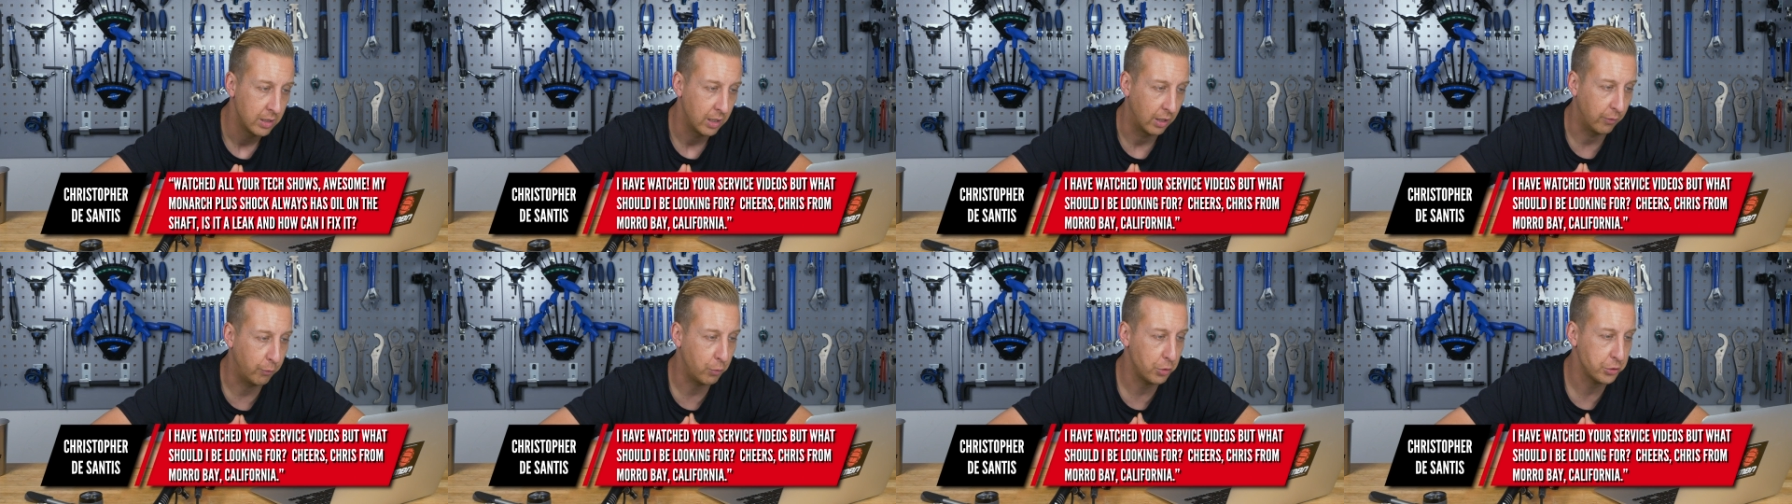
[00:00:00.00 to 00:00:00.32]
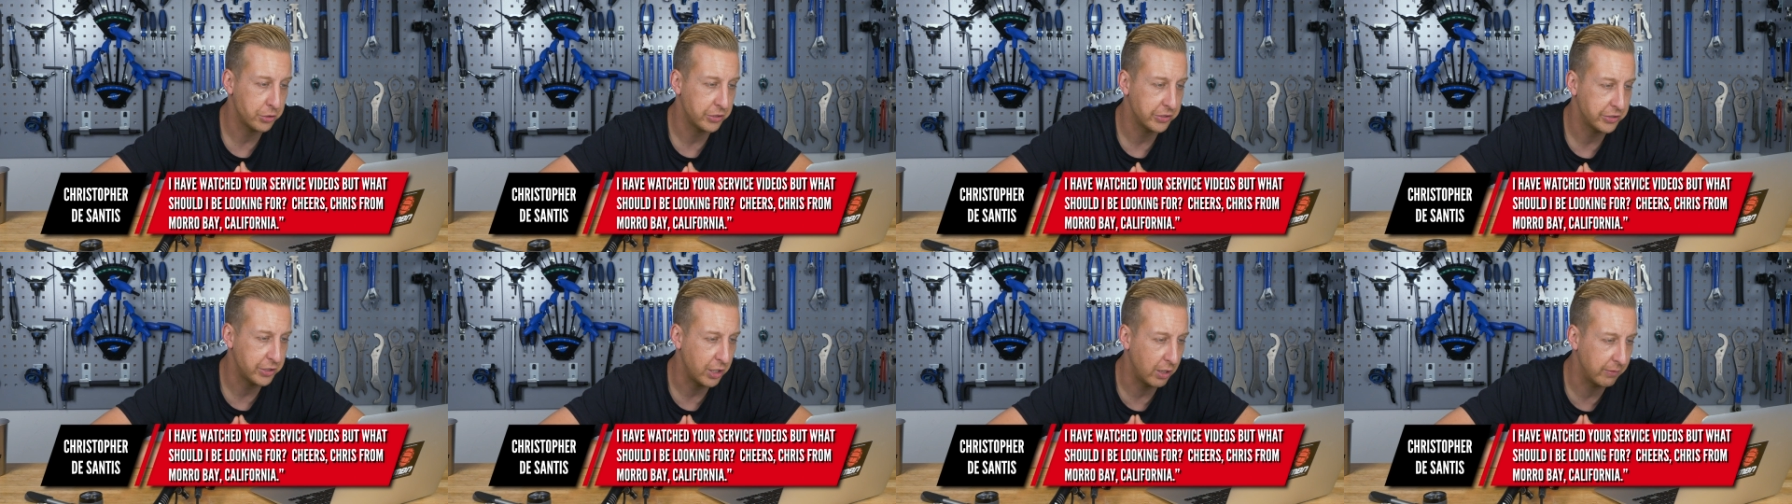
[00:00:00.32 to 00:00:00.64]
I've
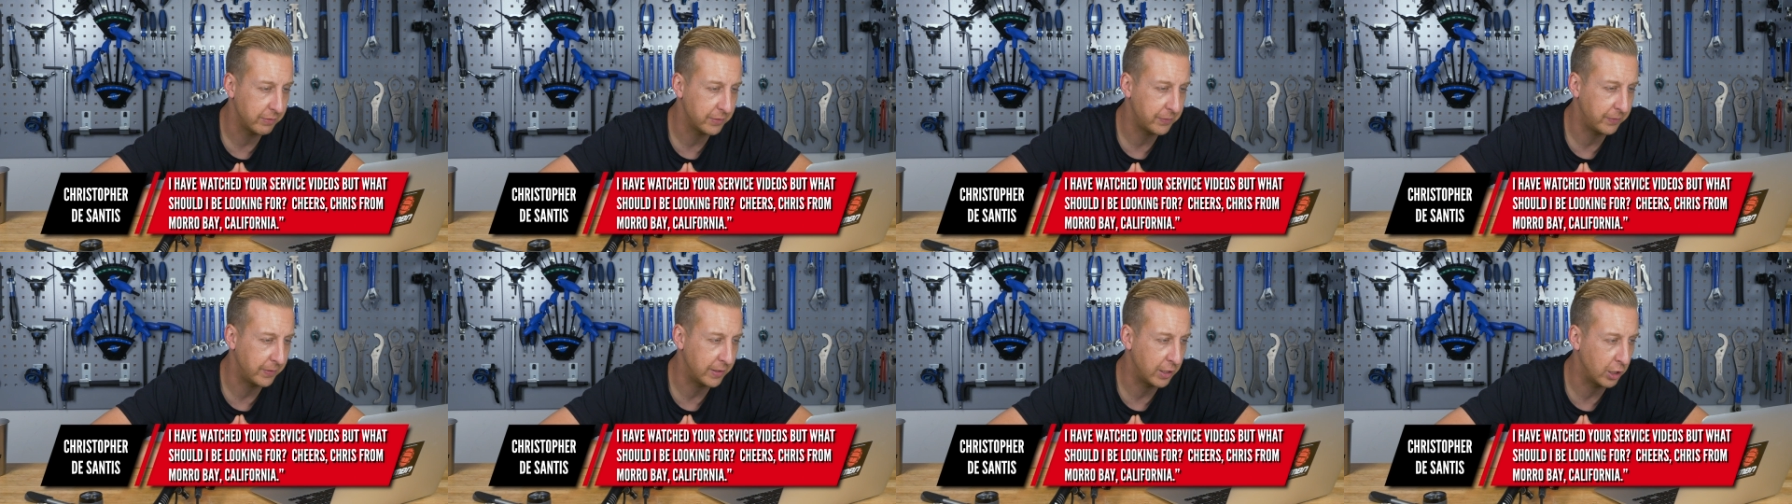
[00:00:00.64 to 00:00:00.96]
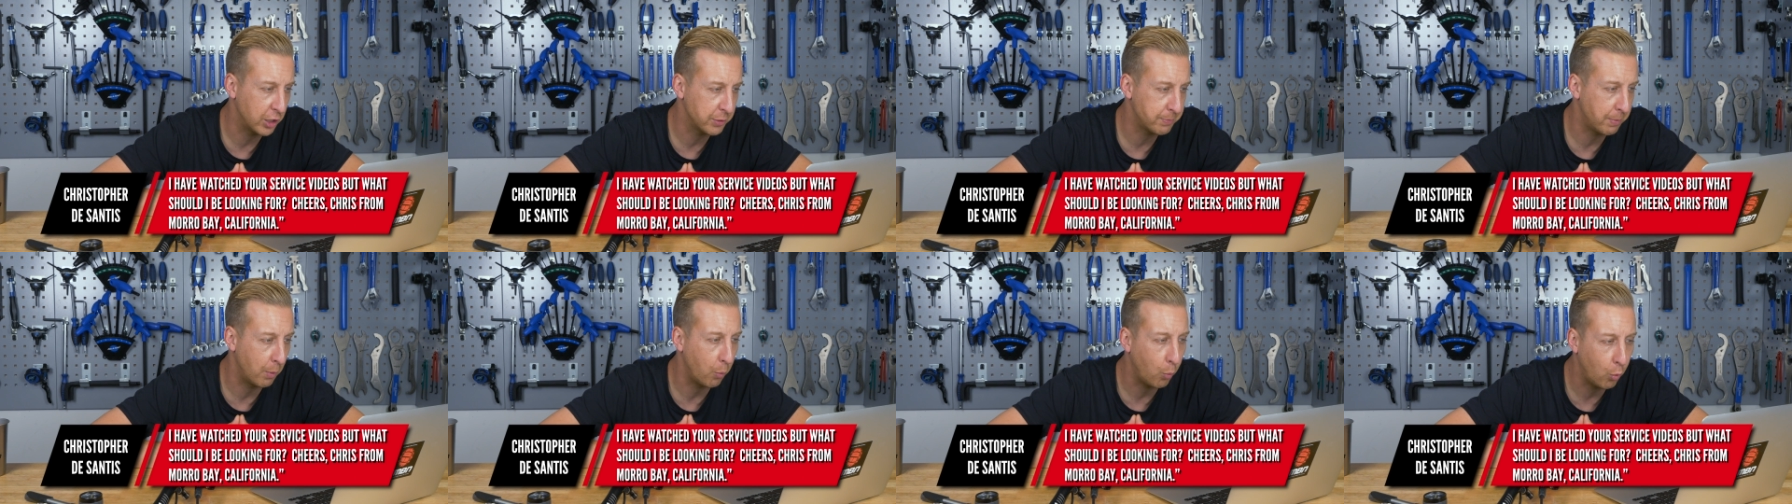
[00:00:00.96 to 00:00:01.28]
watched the service
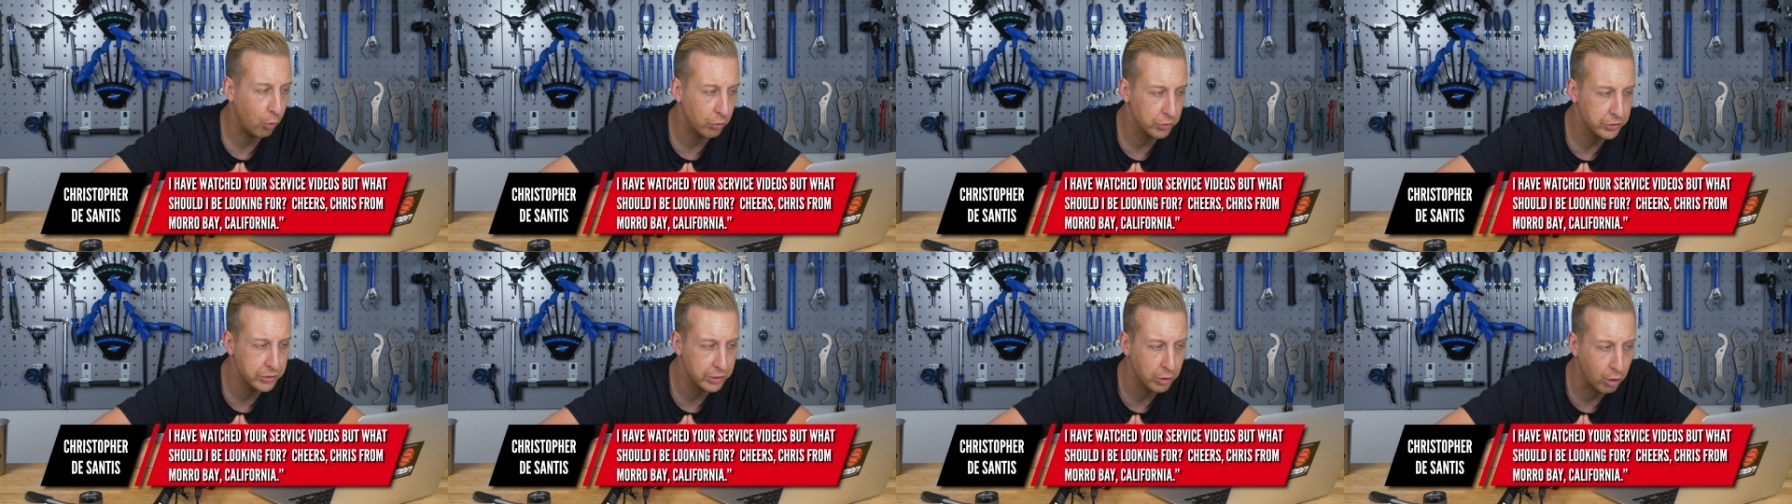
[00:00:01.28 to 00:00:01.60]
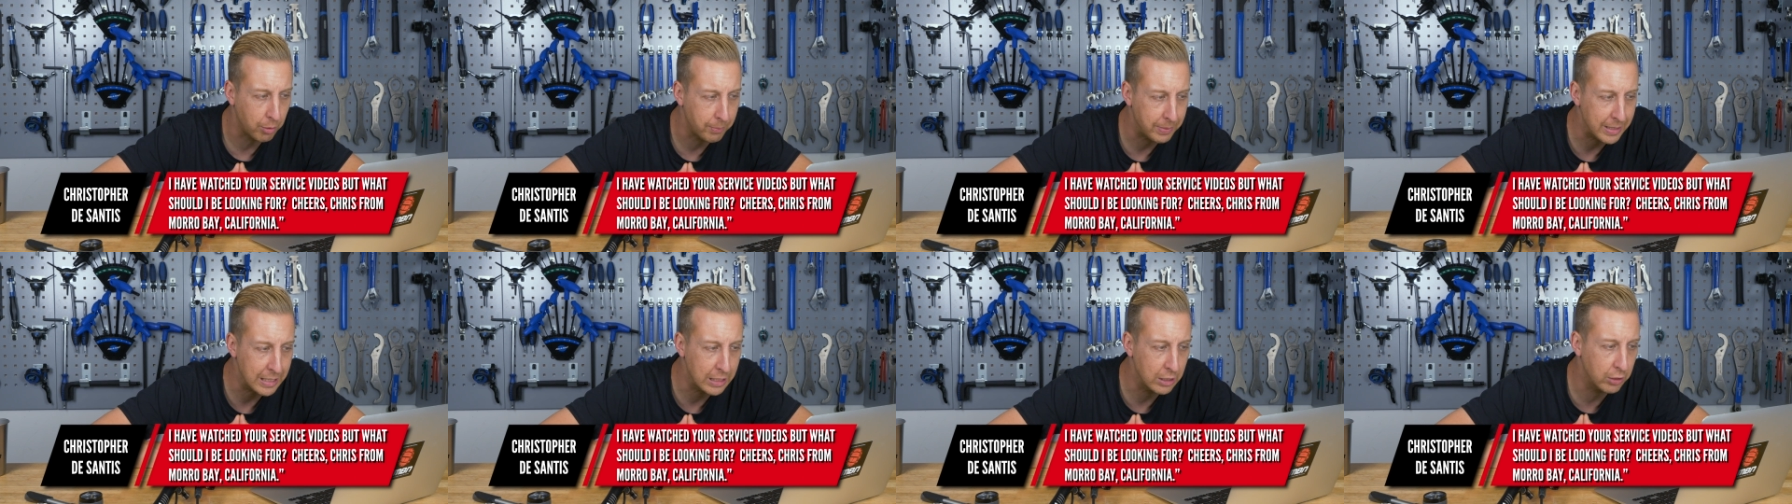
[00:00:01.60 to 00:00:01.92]
videos, but what should
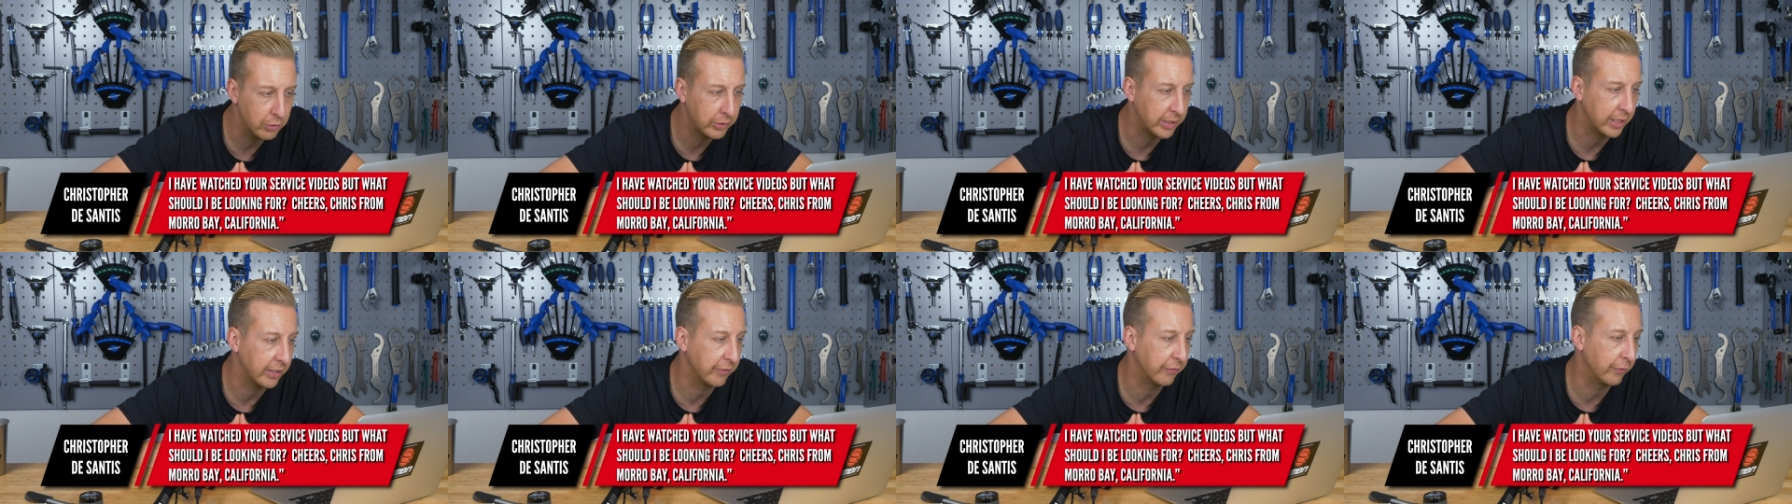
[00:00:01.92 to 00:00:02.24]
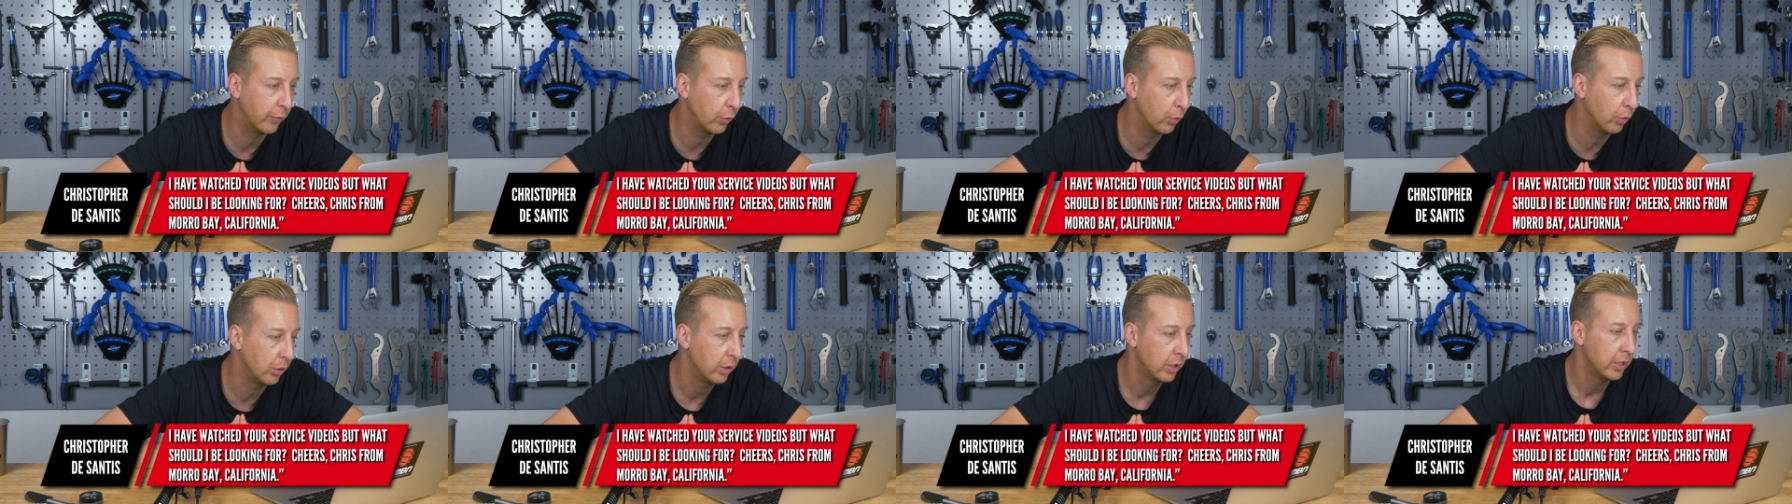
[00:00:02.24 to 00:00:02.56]
I be looking
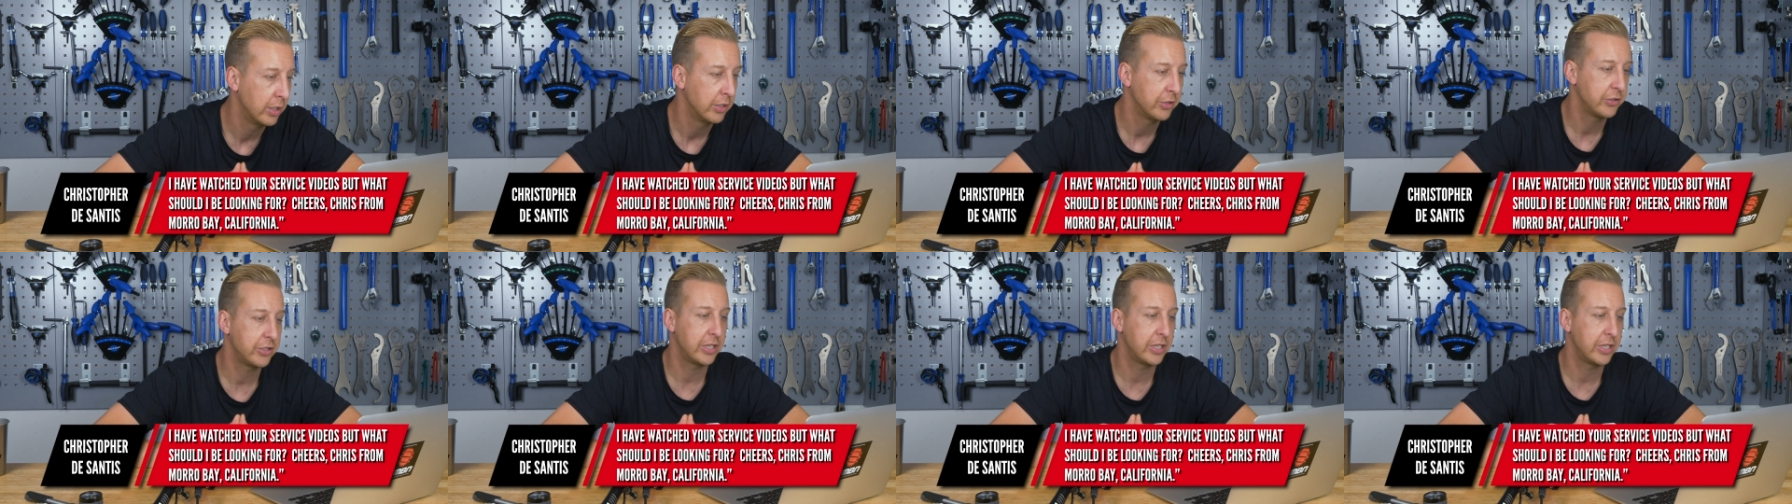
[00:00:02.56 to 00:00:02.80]
for?